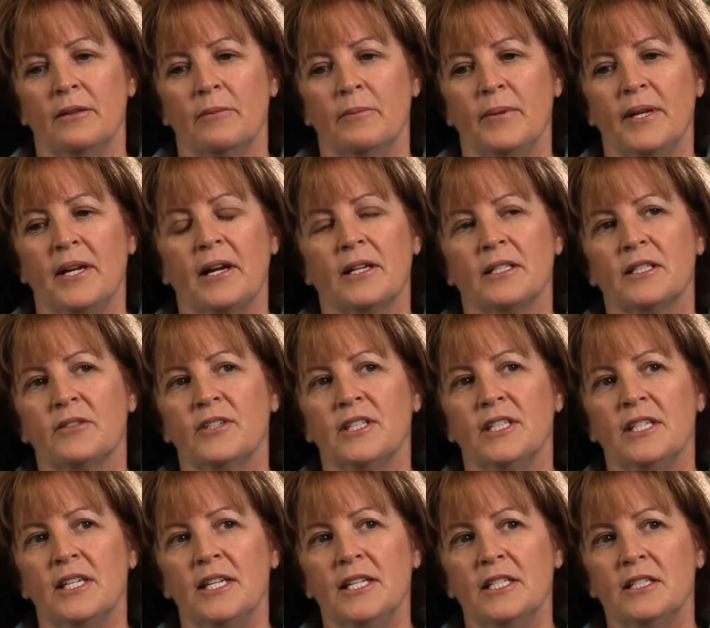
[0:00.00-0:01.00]
because of
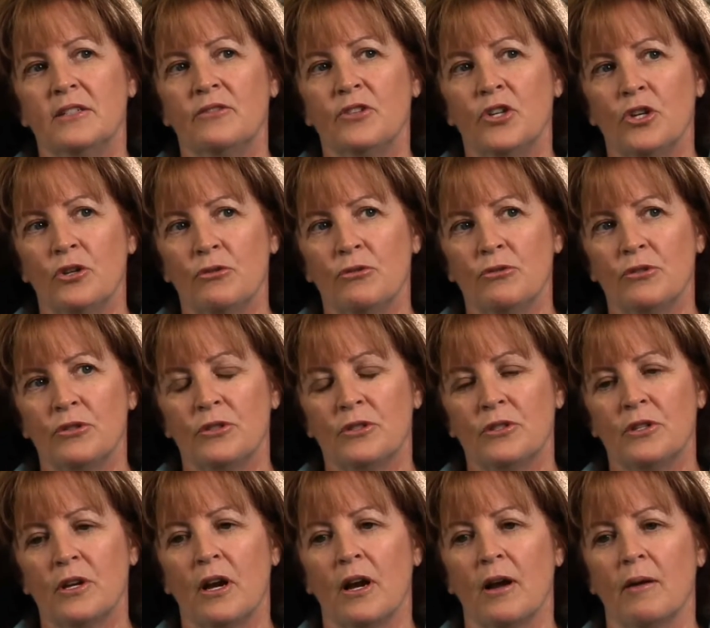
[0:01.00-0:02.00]
its ease of
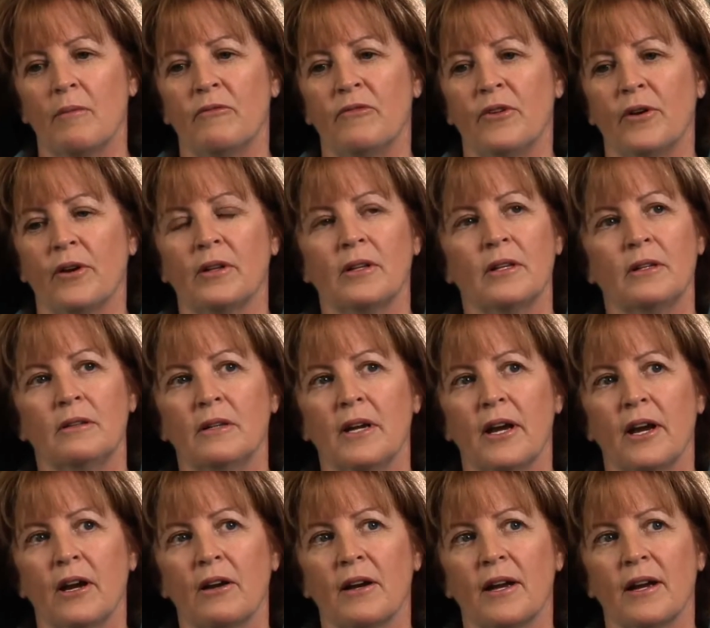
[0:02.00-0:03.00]
use. Um, very little
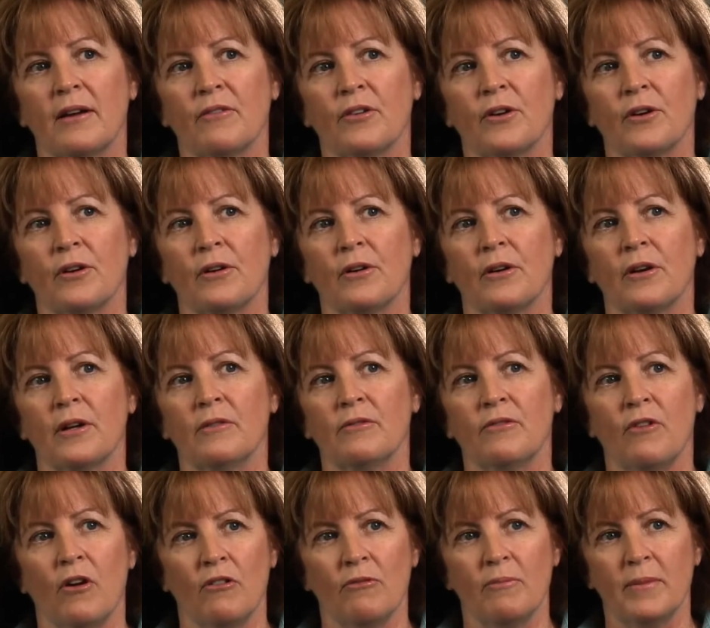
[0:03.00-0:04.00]
caregiver
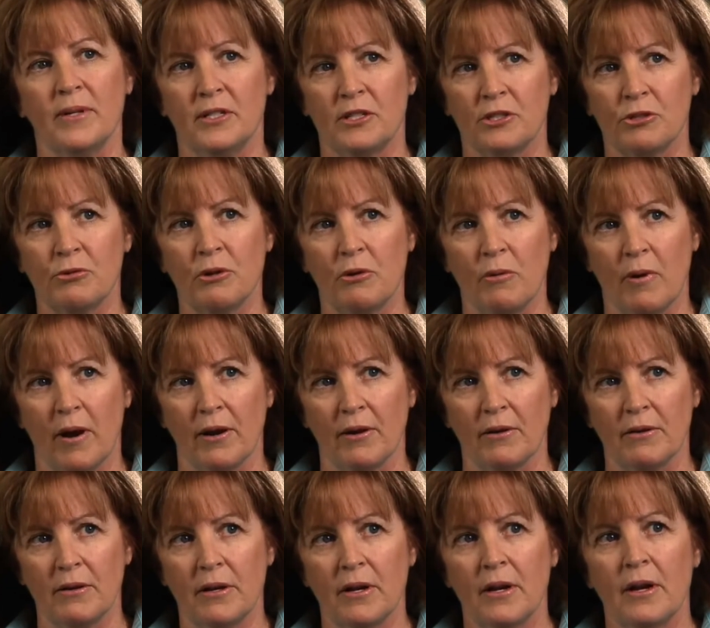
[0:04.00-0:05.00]
involvement is
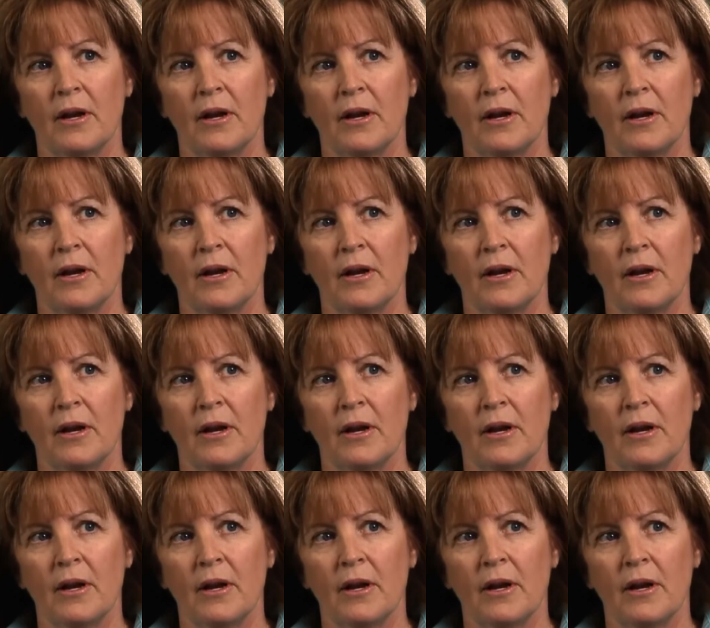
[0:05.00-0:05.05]
required,